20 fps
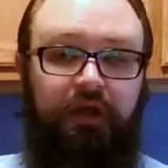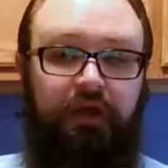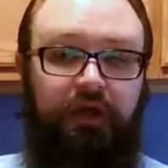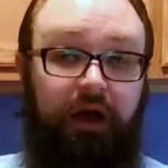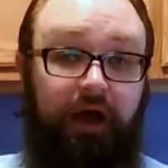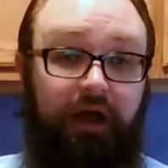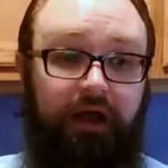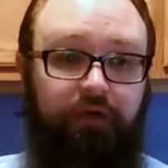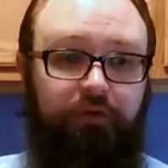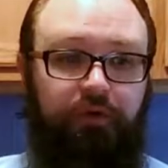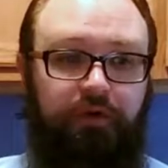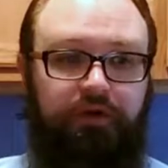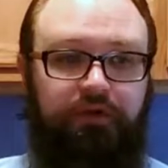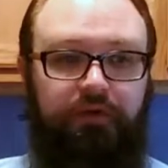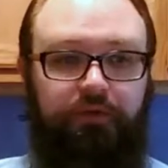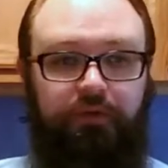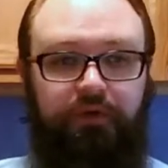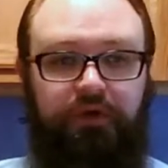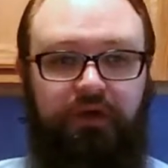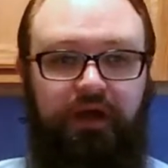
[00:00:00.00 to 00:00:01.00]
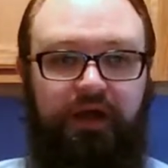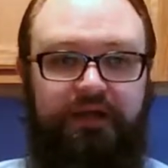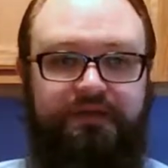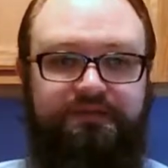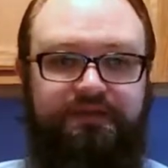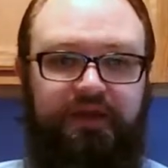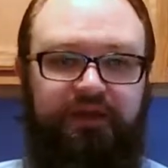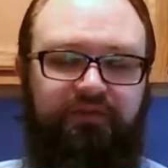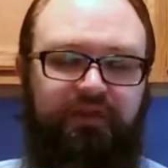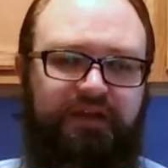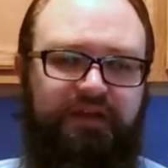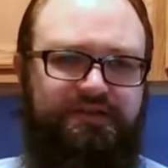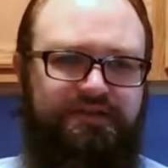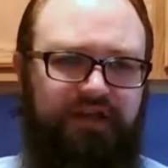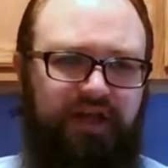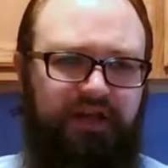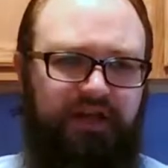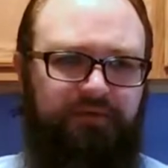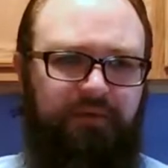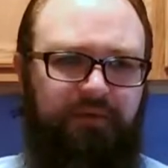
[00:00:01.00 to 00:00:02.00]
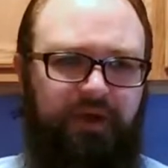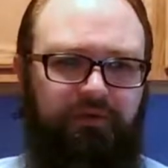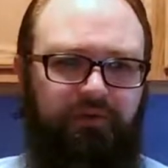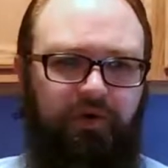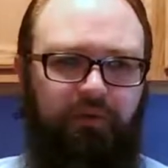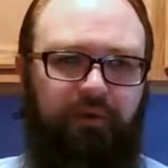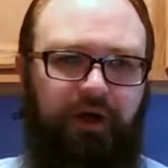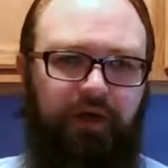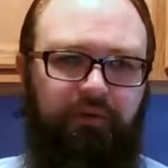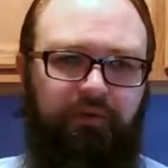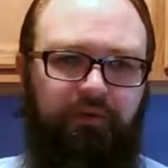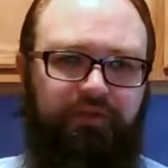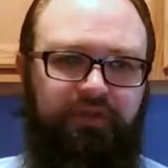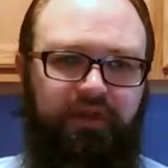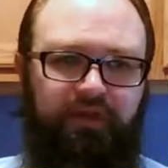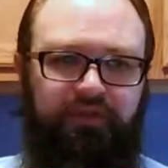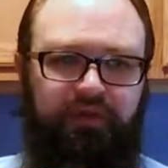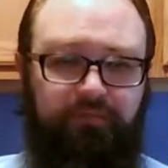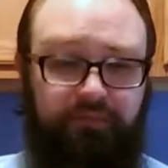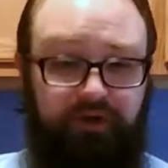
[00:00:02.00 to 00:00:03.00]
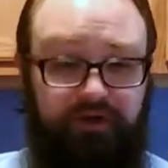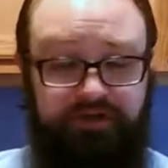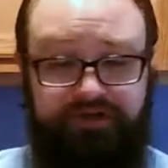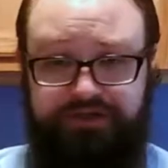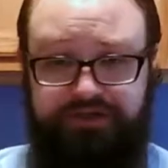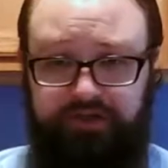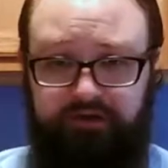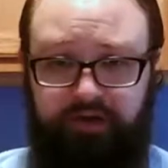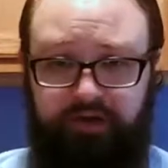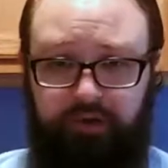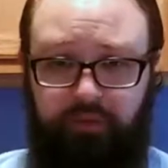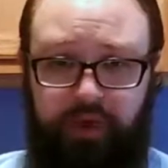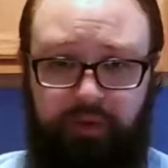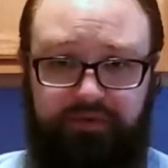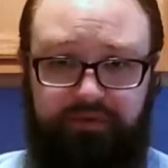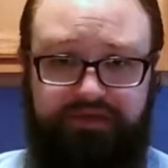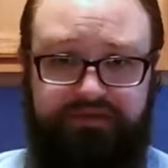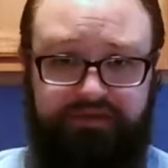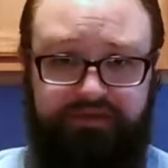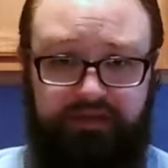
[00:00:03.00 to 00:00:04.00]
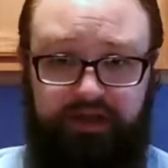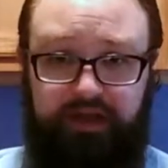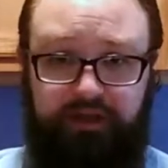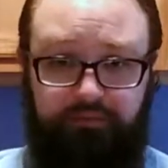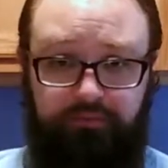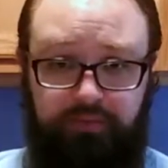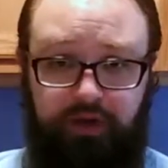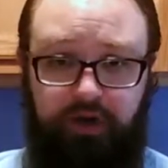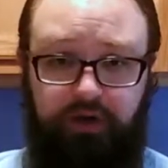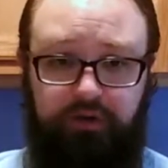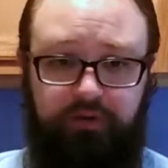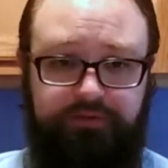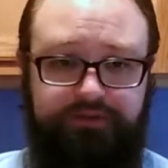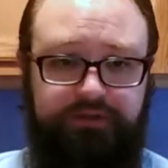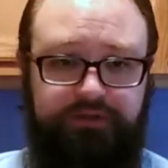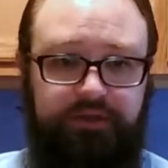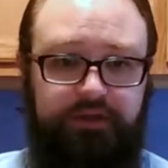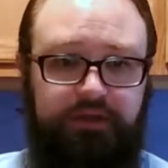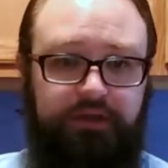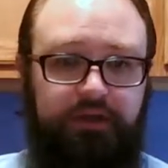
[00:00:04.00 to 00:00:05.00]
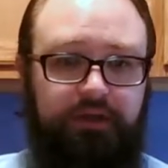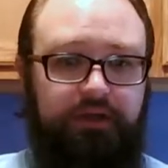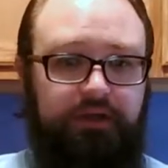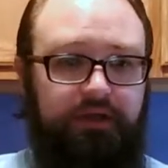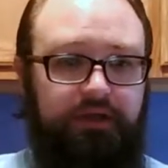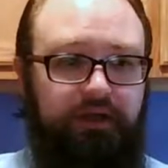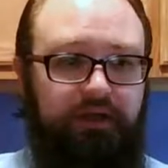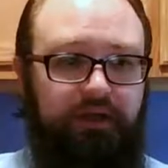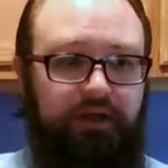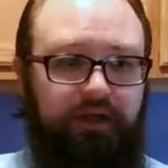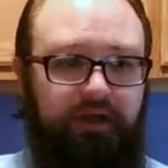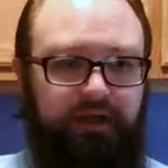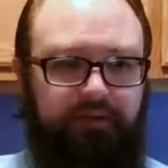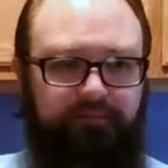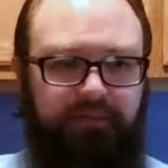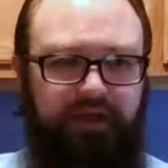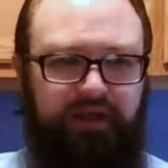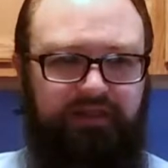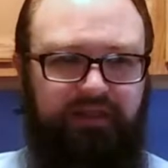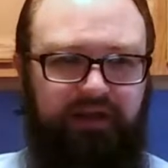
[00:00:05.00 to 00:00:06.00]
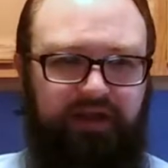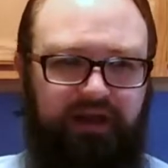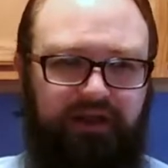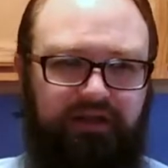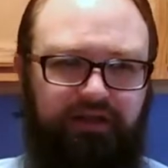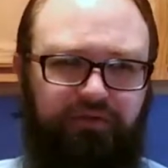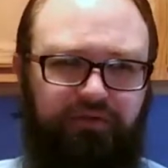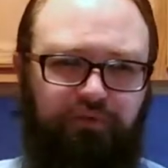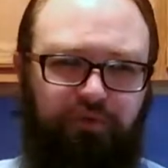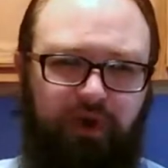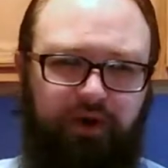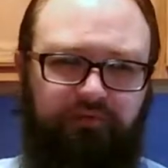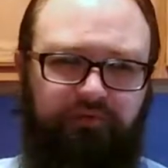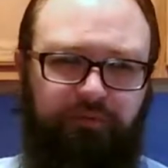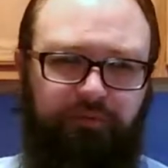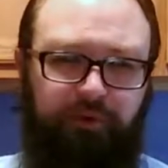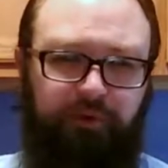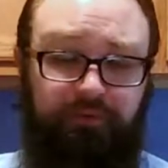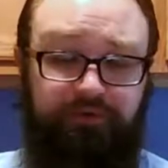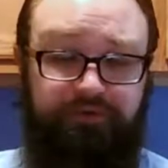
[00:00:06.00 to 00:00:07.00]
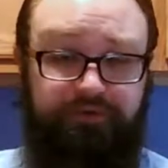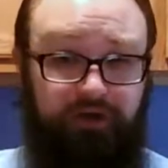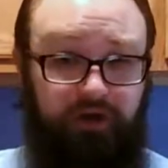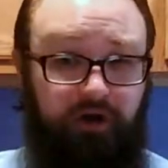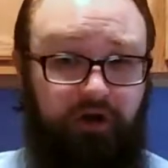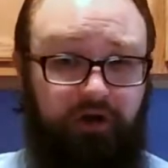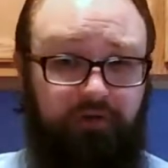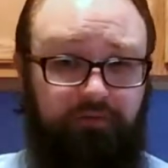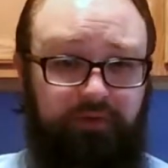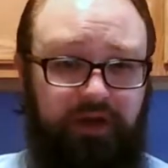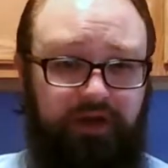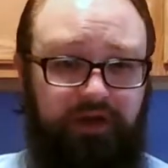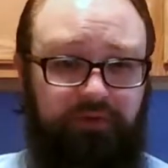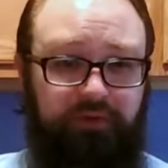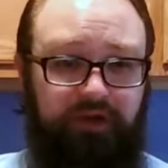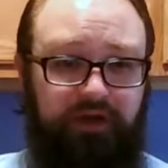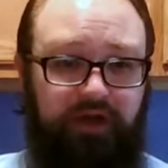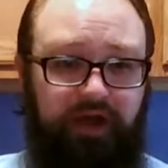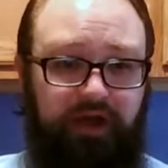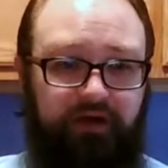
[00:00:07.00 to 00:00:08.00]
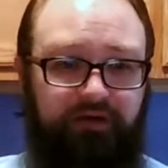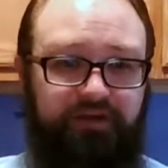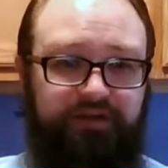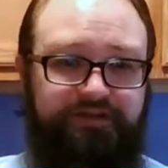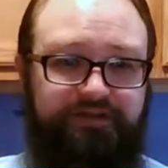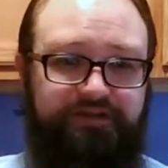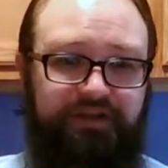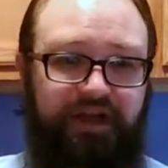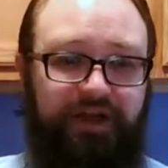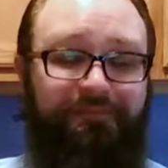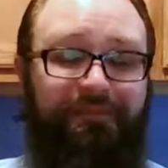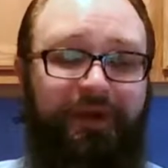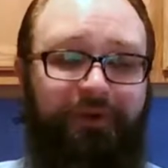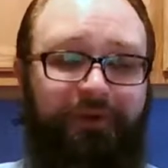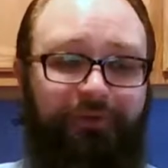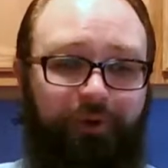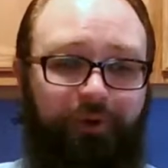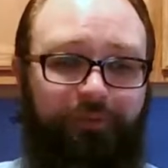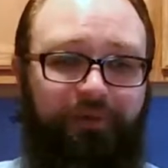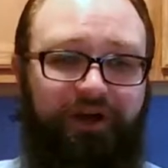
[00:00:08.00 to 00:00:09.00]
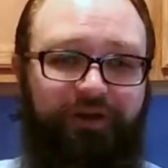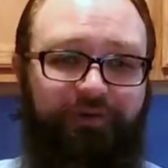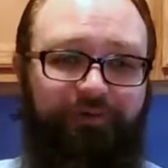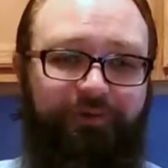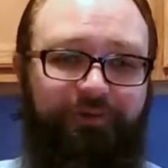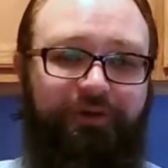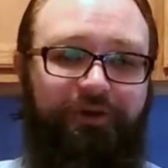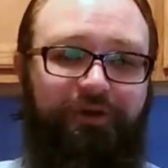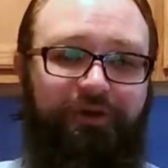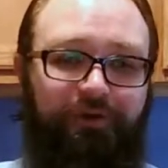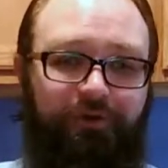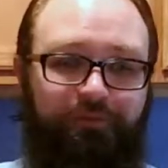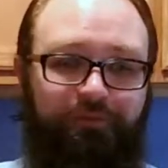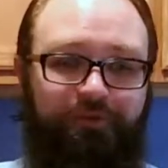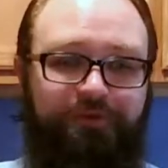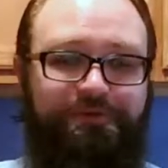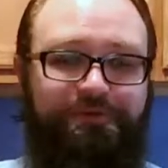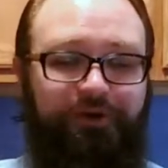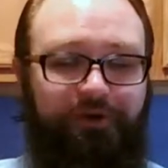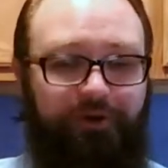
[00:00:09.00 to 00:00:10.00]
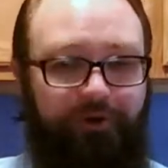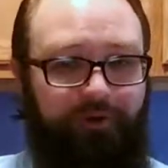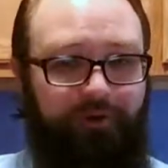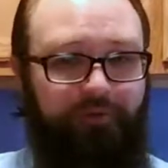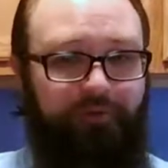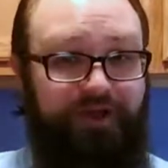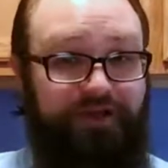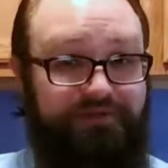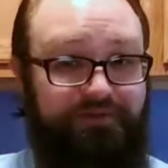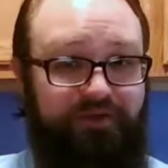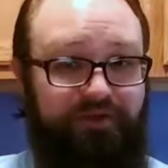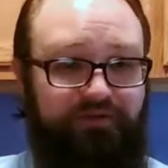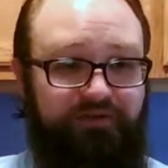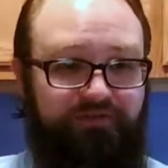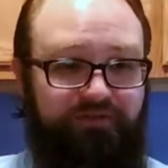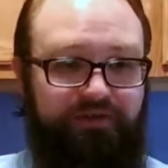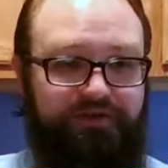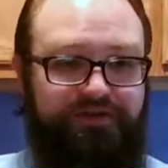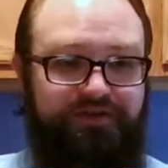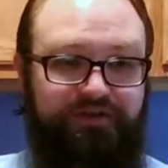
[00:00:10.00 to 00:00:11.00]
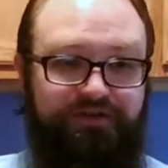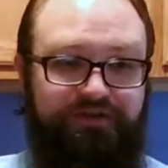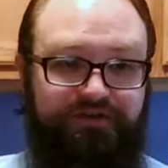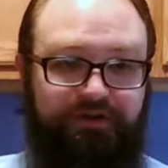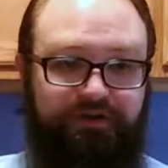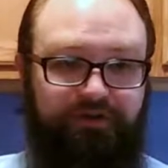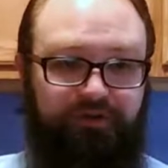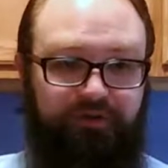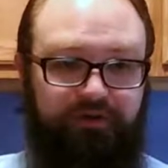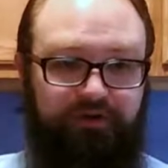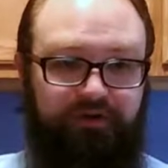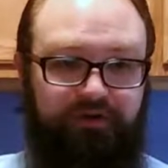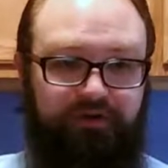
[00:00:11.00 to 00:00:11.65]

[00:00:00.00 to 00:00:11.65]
I quickly realized that if I stacked my robot with nothing but agility weapons like bows, it meant that I could run from almost all random encounters and my robot would almost always be the first in the turn order.